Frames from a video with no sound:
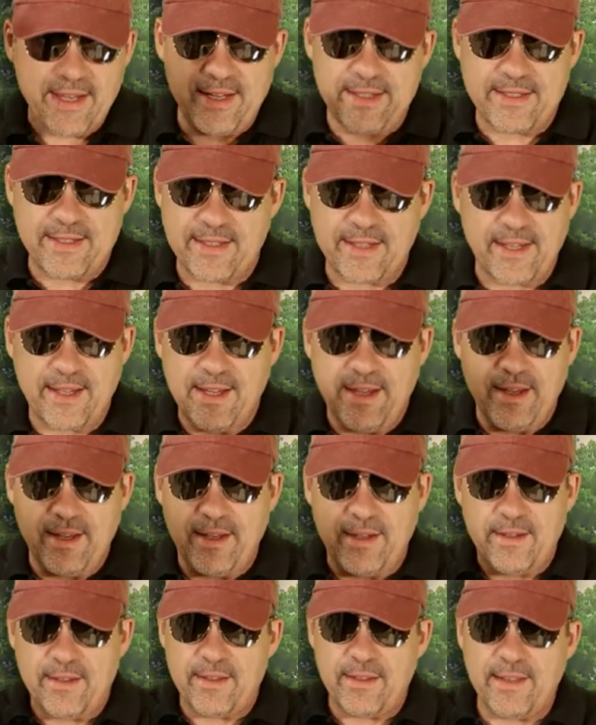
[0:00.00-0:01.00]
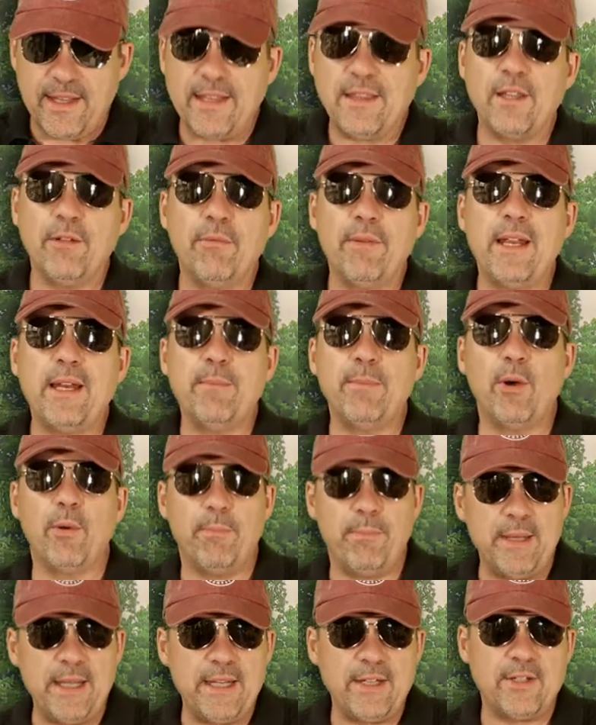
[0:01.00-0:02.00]
It's like, let the rainbow
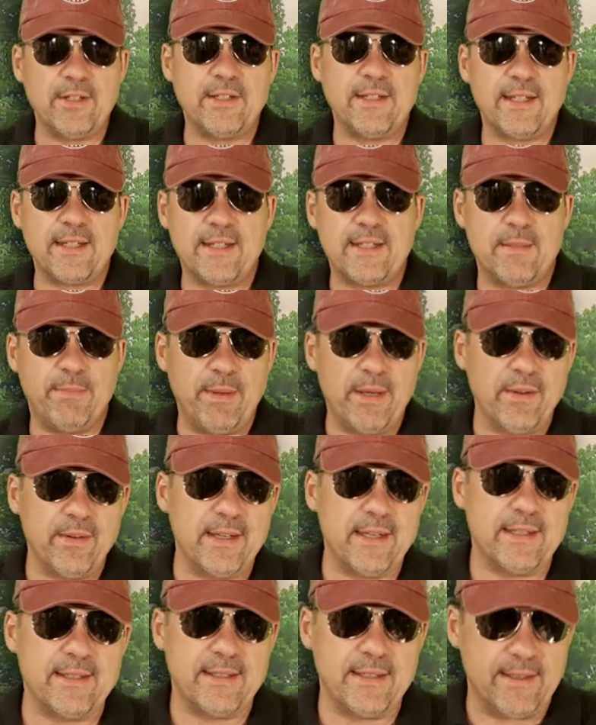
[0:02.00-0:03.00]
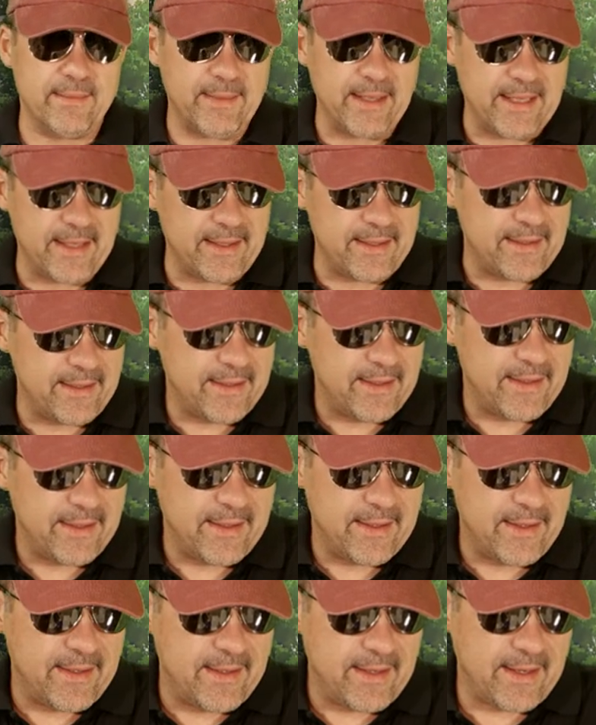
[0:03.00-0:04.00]
be. Just experience it, man.
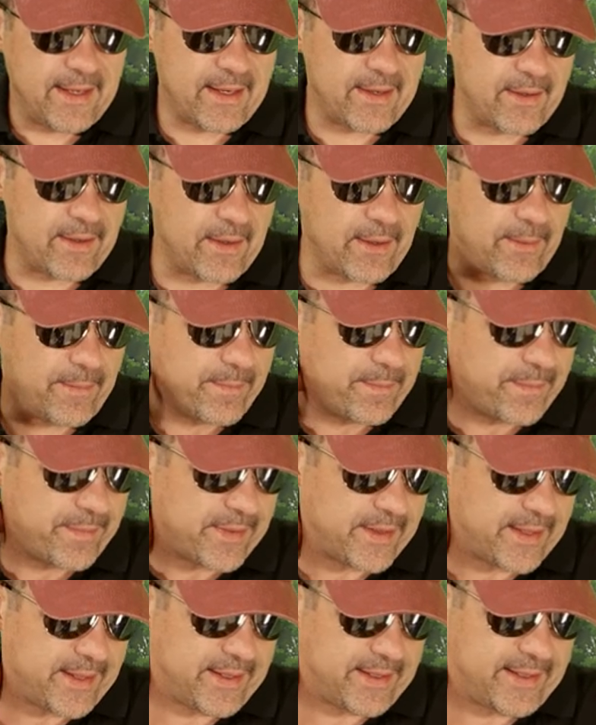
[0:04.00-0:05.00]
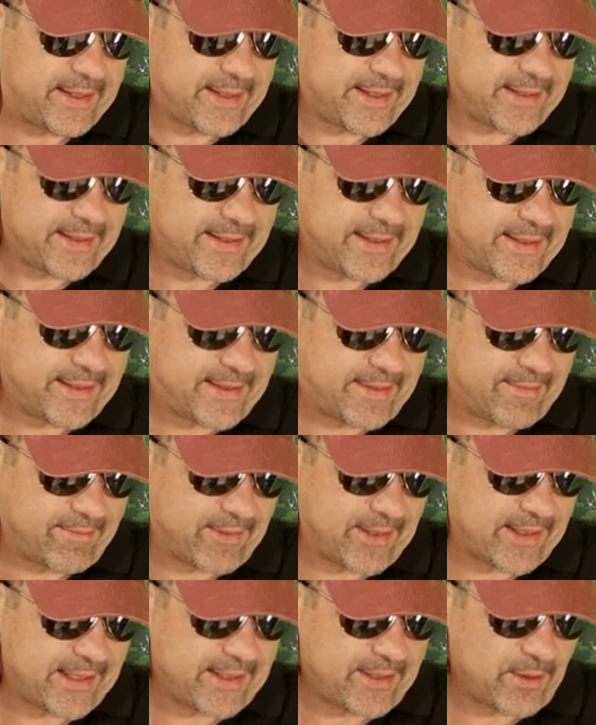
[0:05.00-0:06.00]
I don't know. Yeah, I
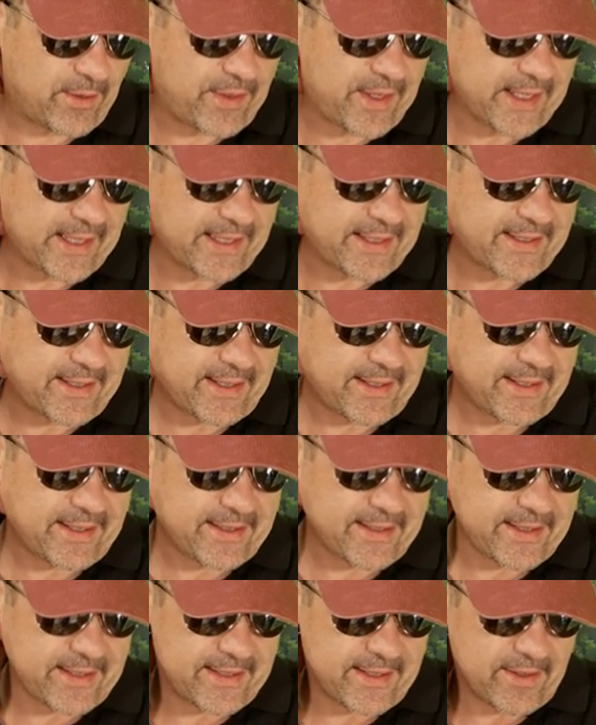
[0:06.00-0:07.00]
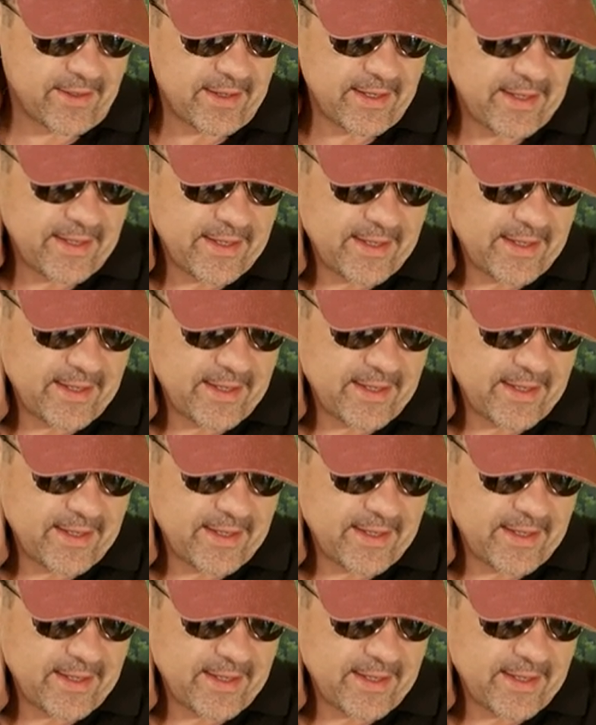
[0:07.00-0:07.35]
really do think it's unnecessary.